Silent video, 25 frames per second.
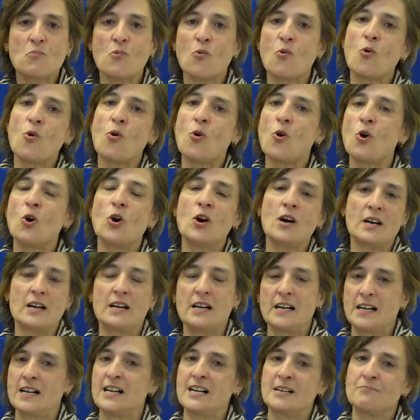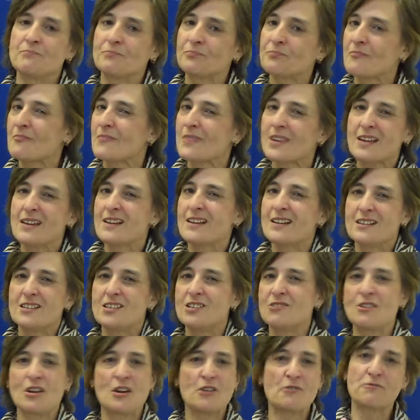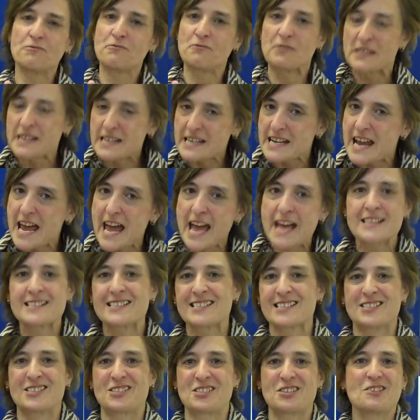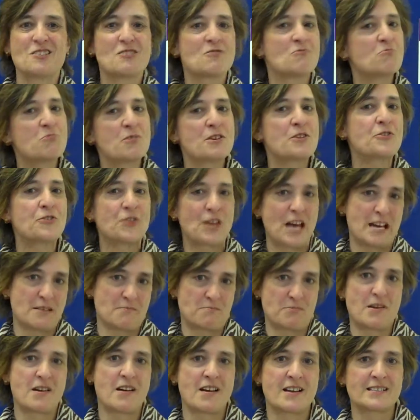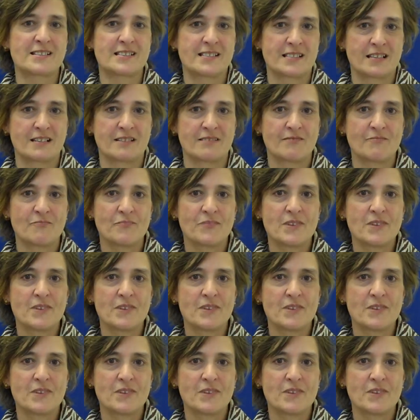more, finessed with that person.